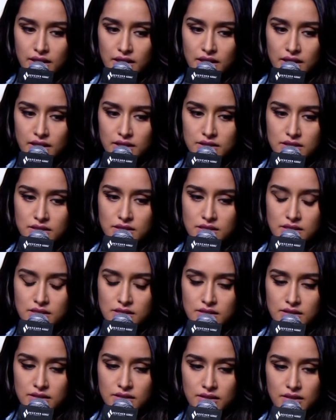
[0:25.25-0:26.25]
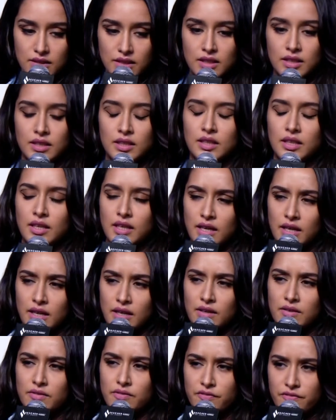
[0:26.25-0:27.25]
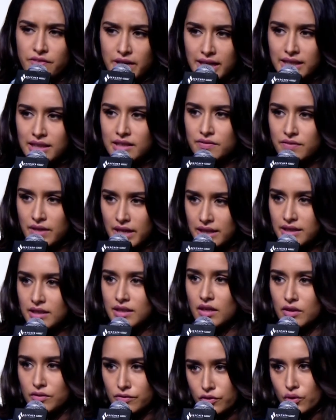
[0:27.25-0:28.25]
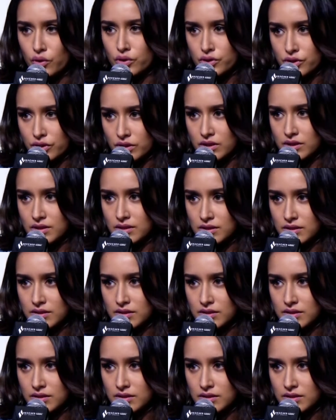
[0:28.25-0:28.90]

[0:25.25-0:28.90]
it's very, very unfortunate.